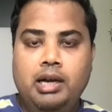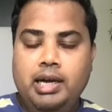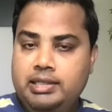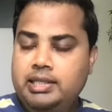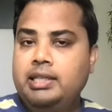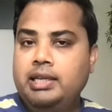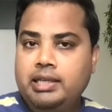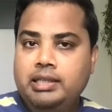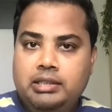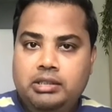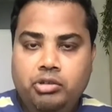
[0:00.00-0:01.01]
I say that
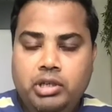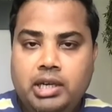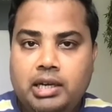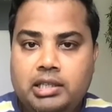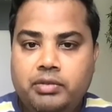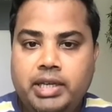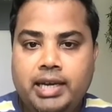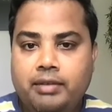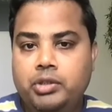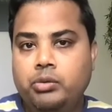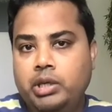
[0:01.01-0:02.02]
in 3 hours we
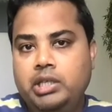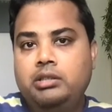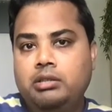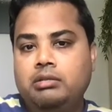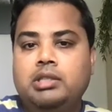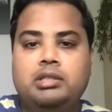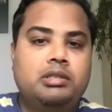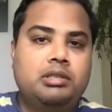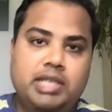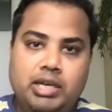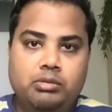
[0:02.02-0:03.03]
have to reach
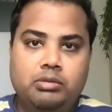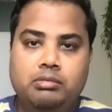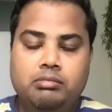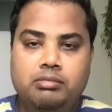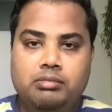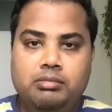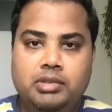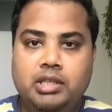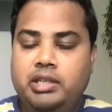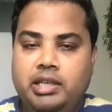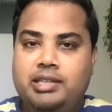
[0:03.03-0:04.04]
this town, the
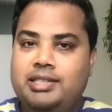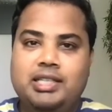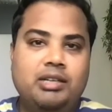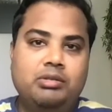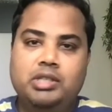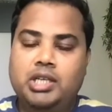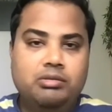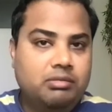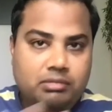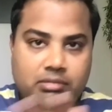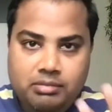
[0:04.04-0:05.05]
nearest
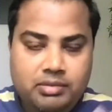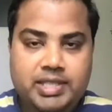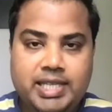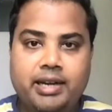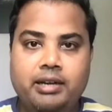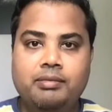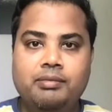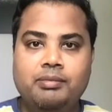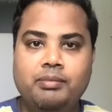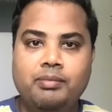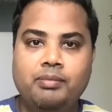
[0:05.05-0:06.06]
town Z,
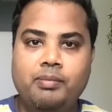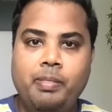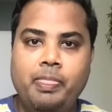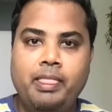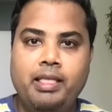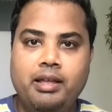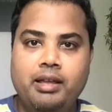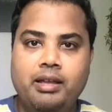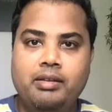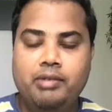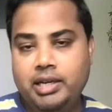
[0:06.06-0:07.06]

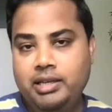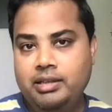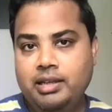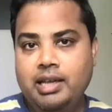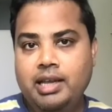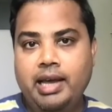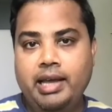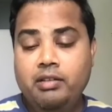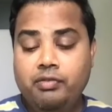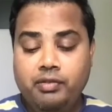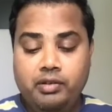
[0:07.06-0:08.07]
right? And
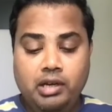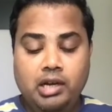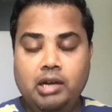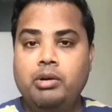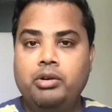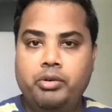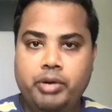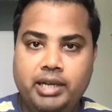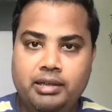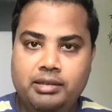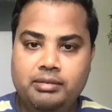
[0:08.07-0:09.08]
if I'm on
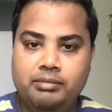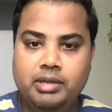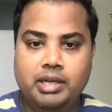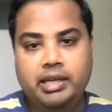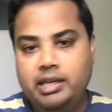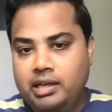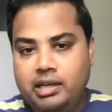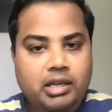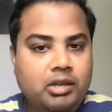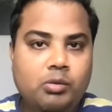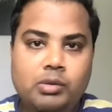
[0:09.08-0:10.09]
track, I
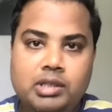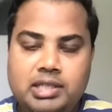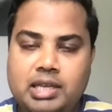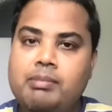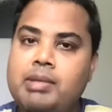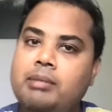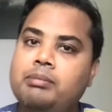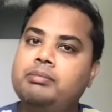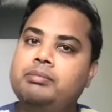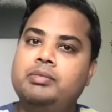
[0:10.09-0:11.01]
continue with the same map,